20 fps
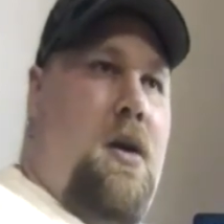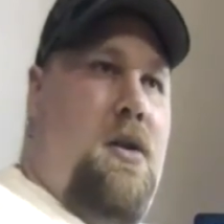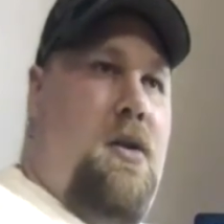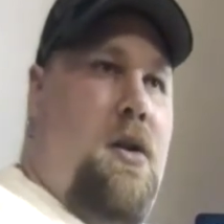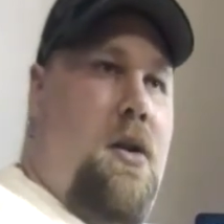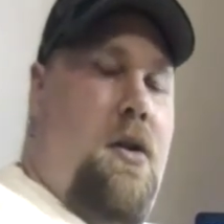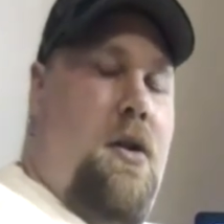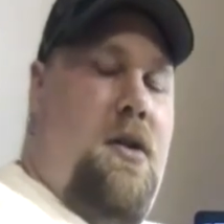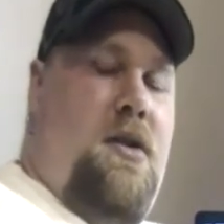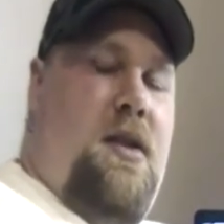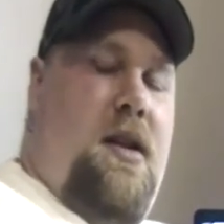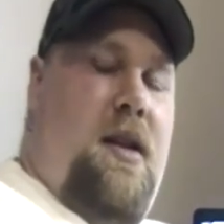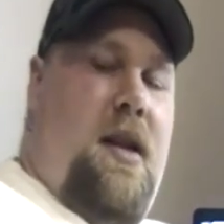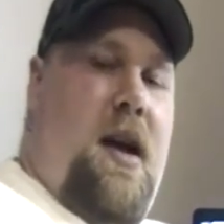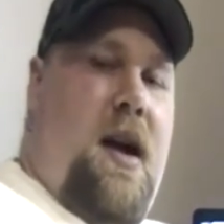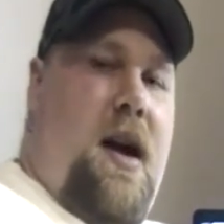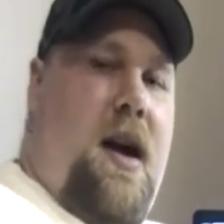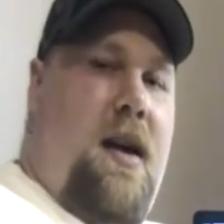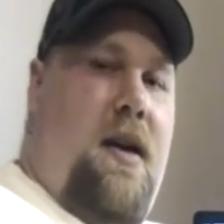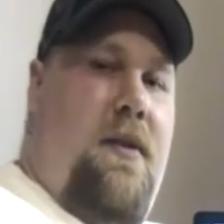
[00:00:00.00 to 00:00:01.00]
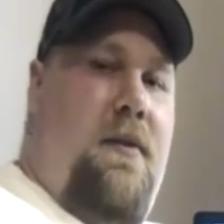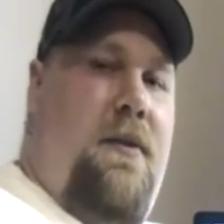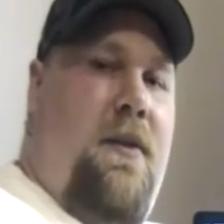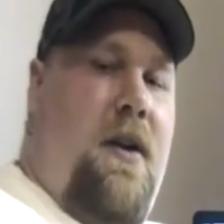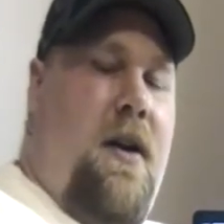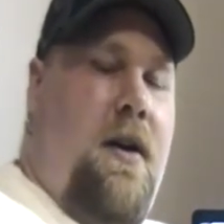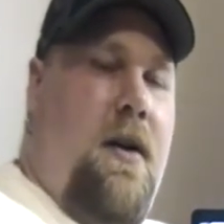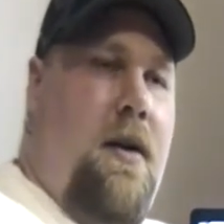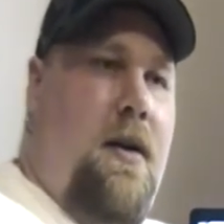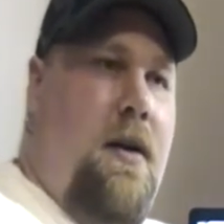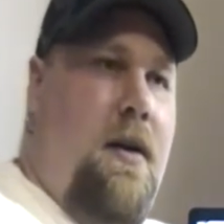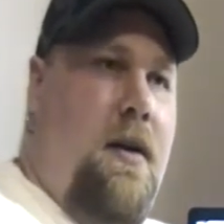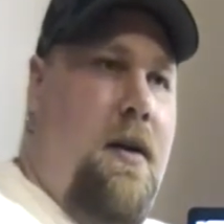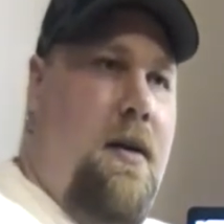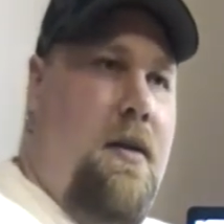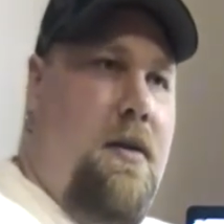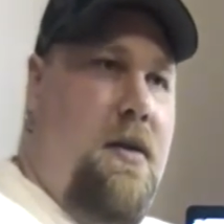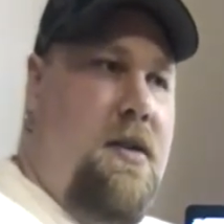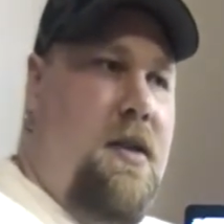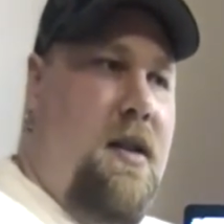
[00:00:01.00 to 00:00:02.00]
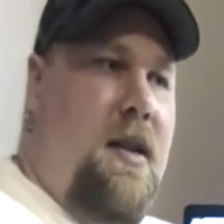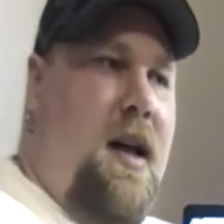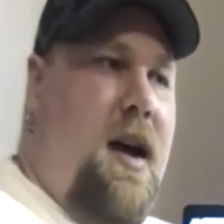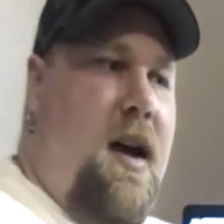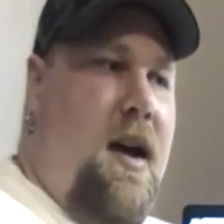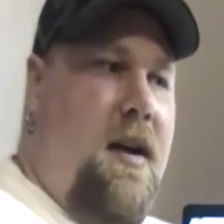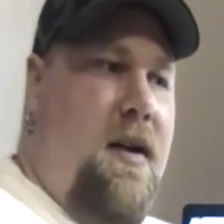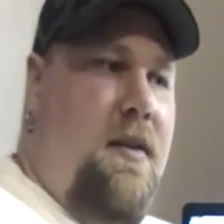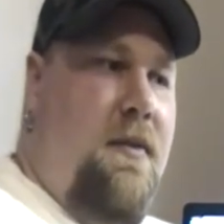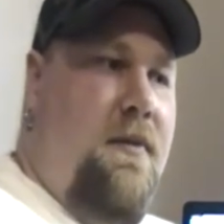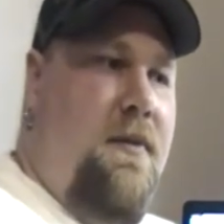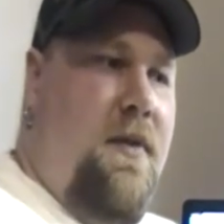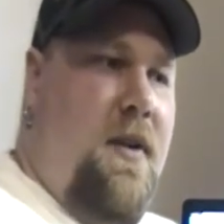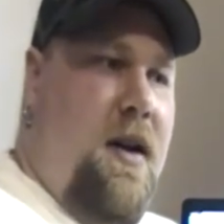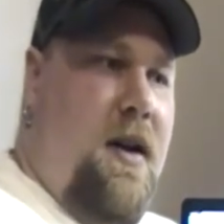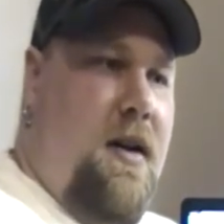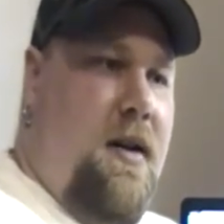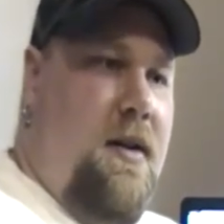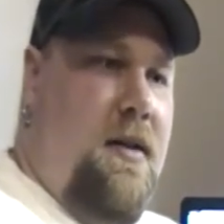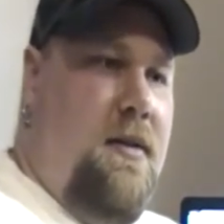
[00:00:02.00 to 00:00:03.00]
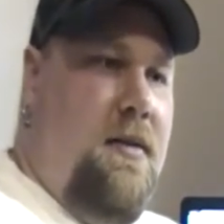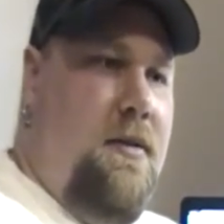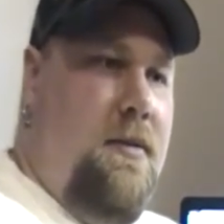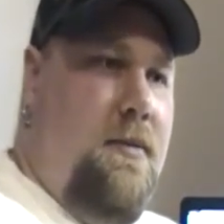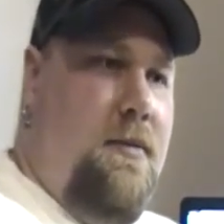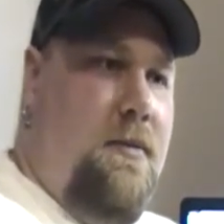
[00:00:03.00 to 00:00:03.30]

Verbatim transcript: So there's a lot of there's a lot of uh,